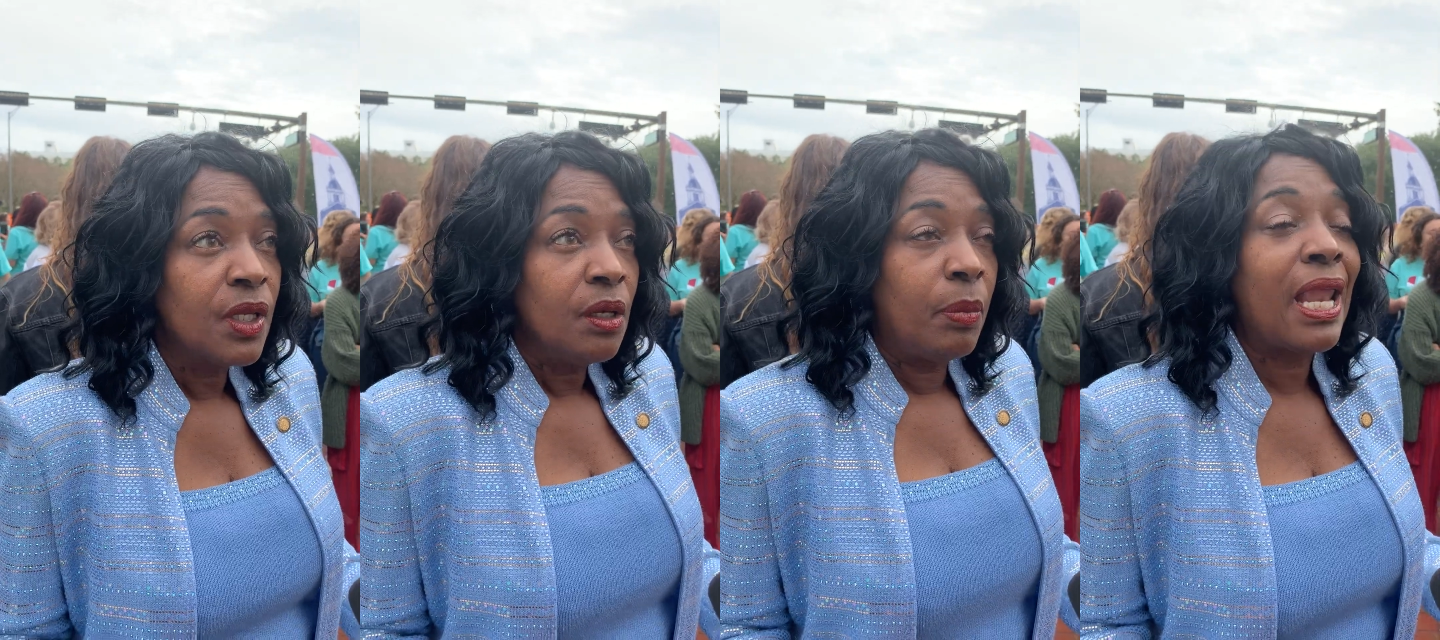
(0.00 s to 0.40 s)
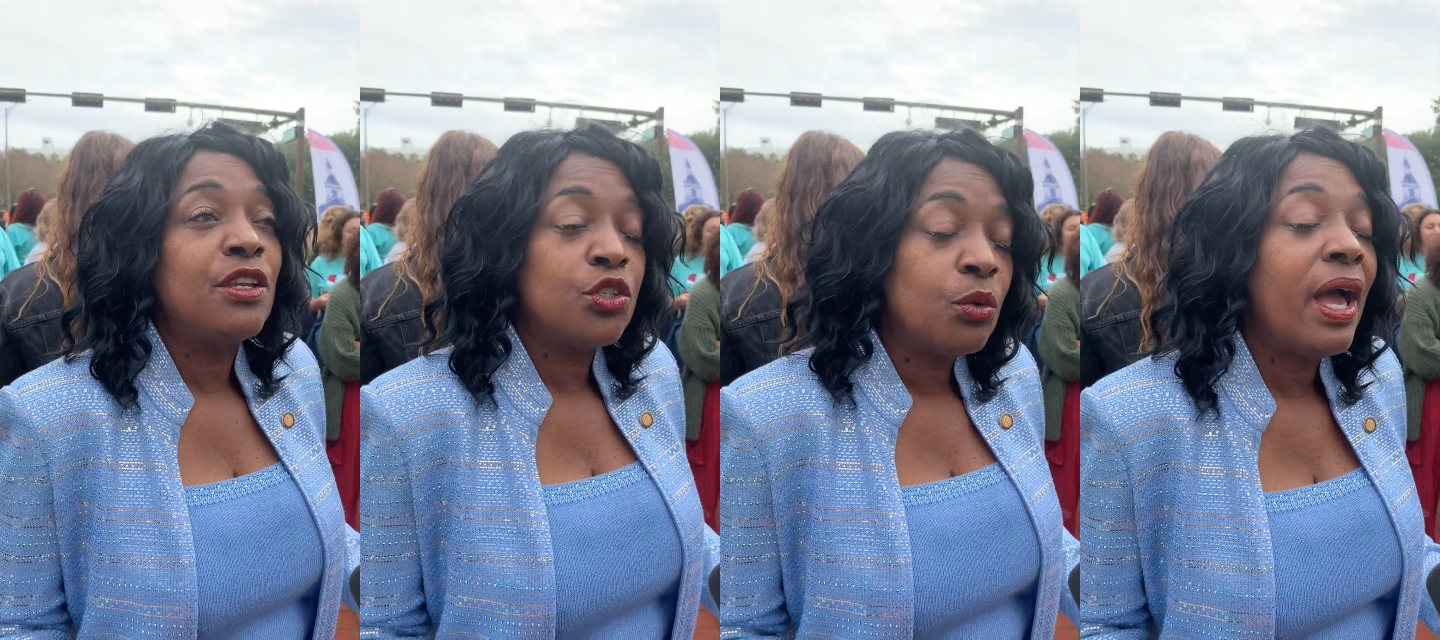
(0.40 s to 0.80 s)
But I
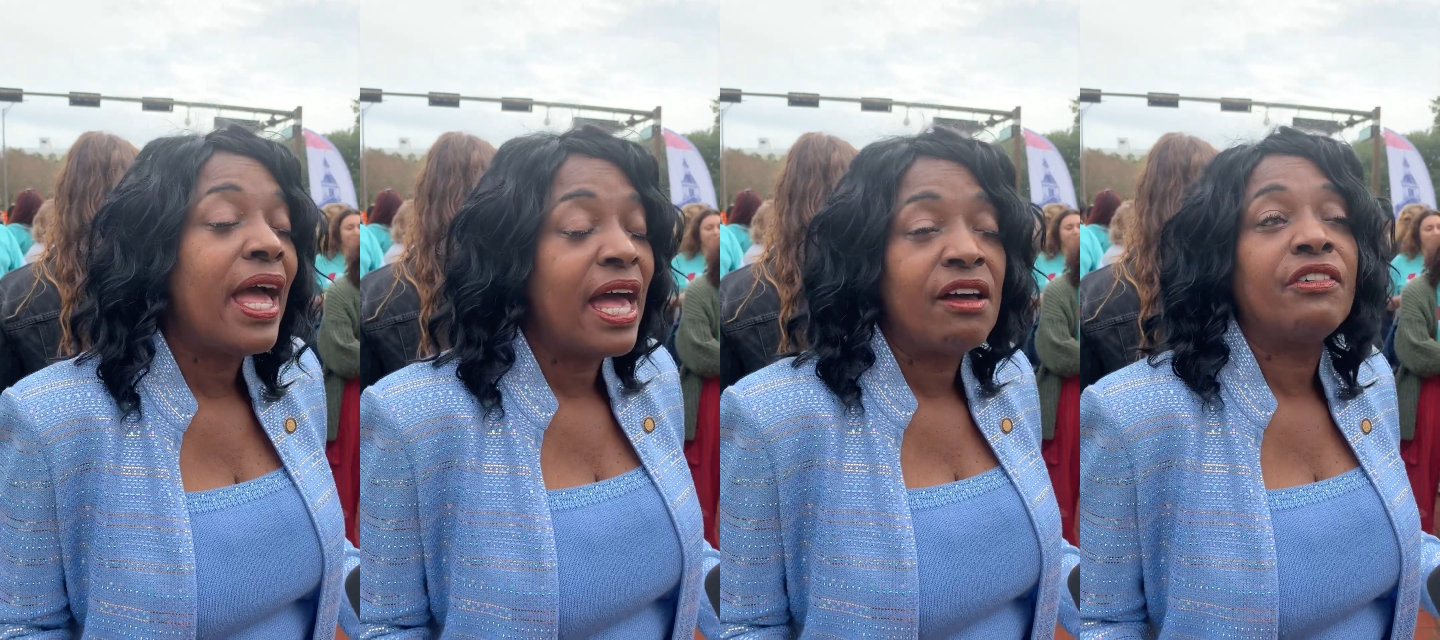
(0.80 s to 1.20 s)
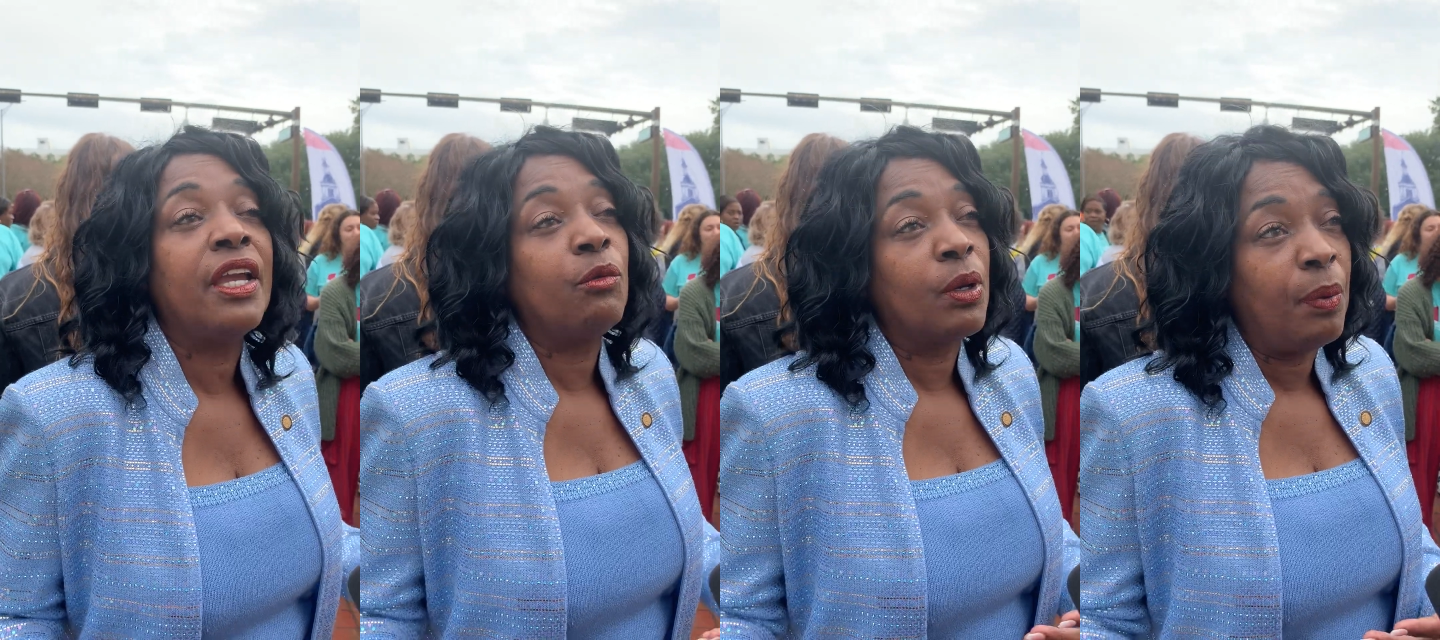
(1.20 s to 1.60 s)
do have
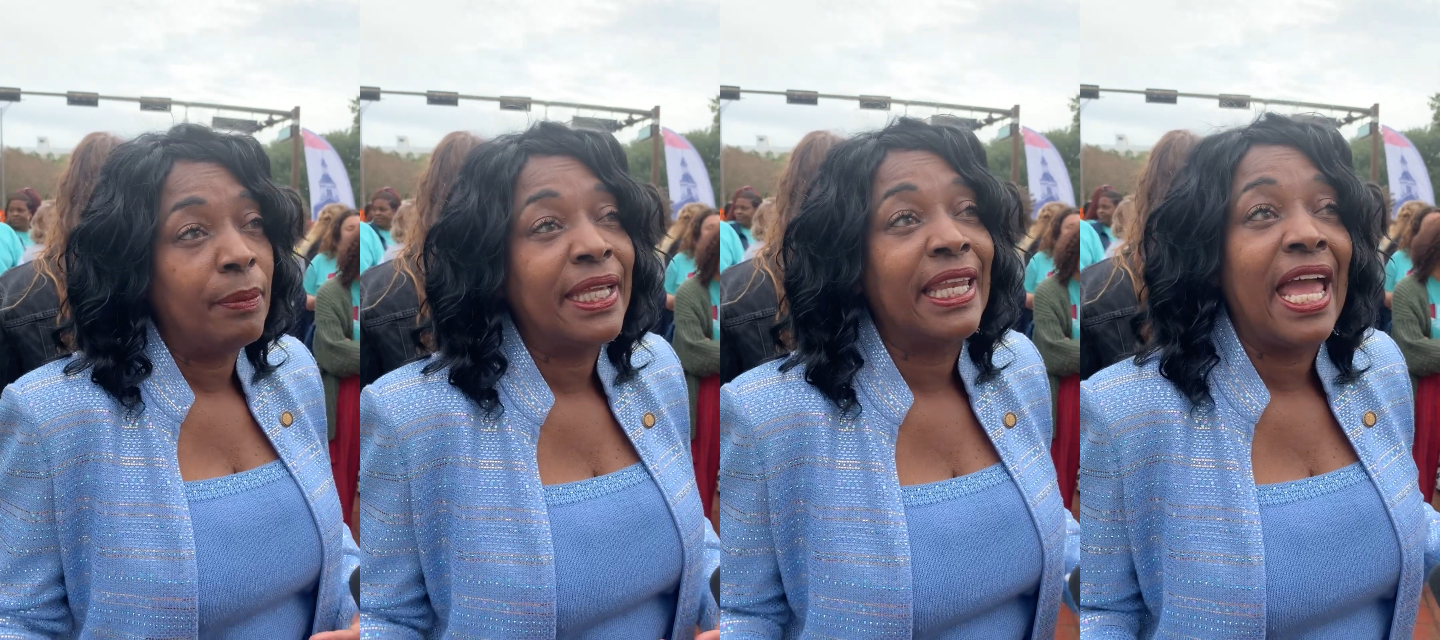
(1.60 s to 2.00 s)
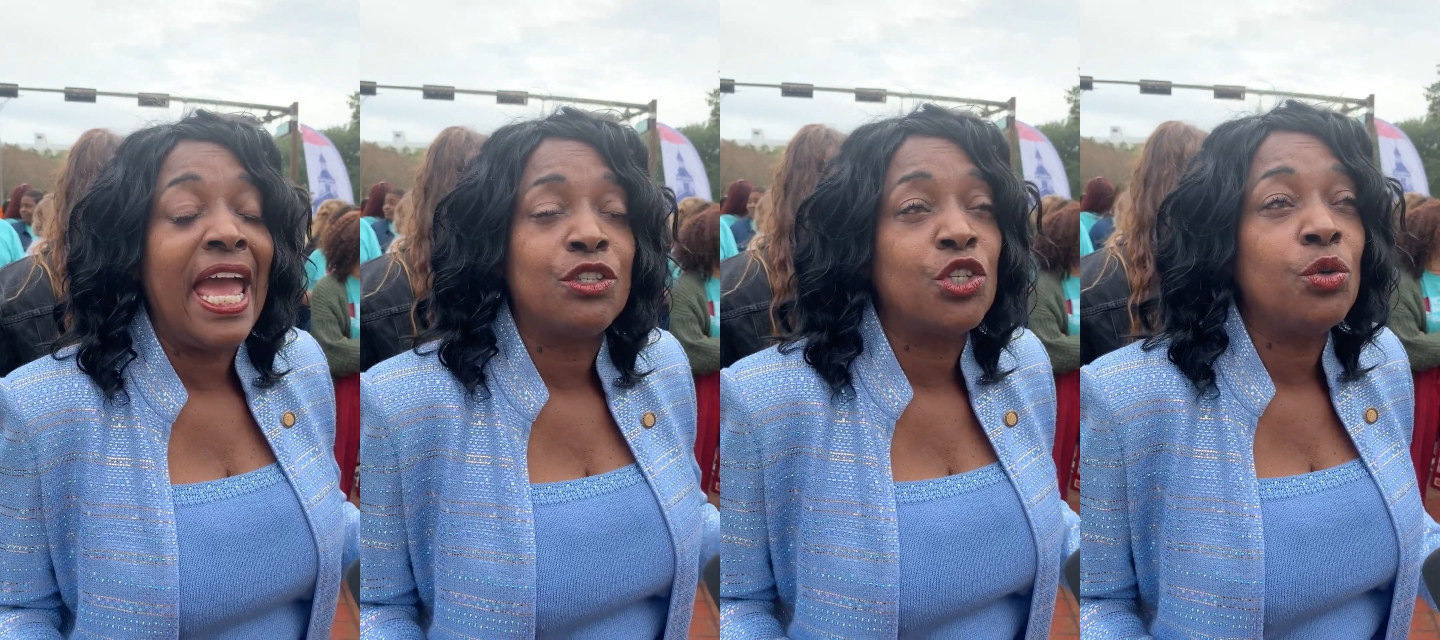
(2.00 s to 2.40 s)
a Republican, I
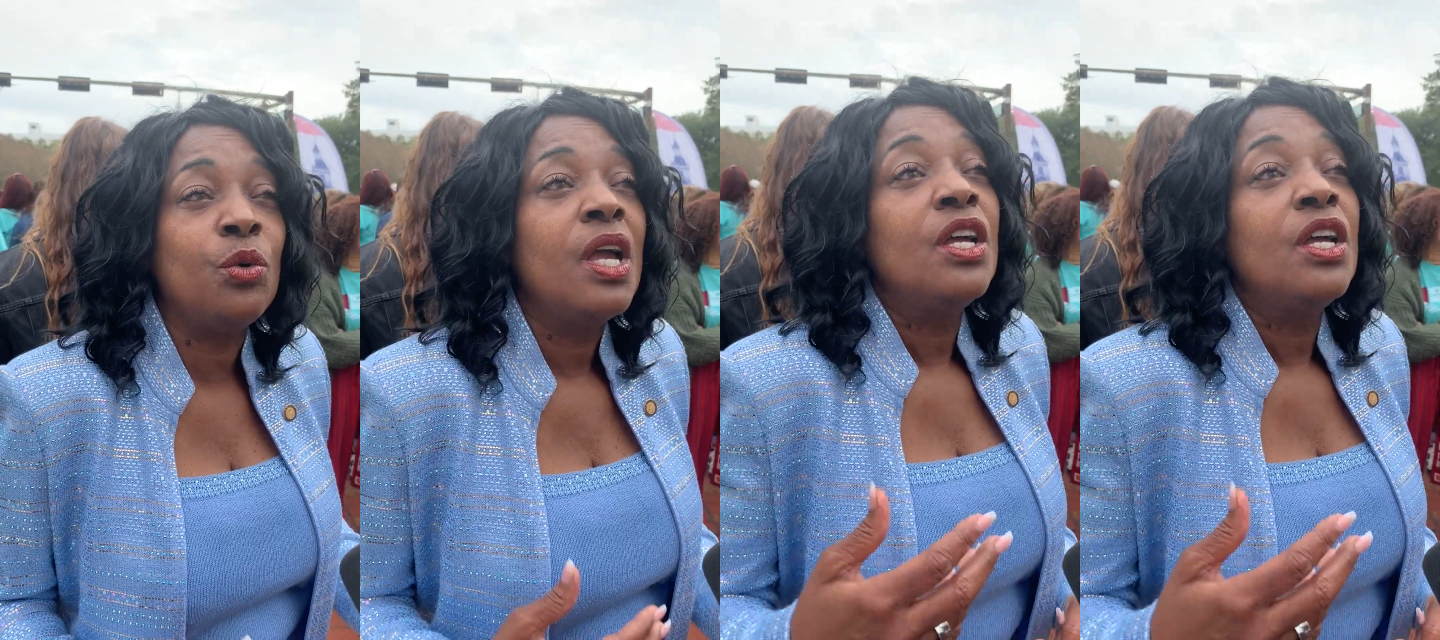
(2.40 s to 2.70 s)
had two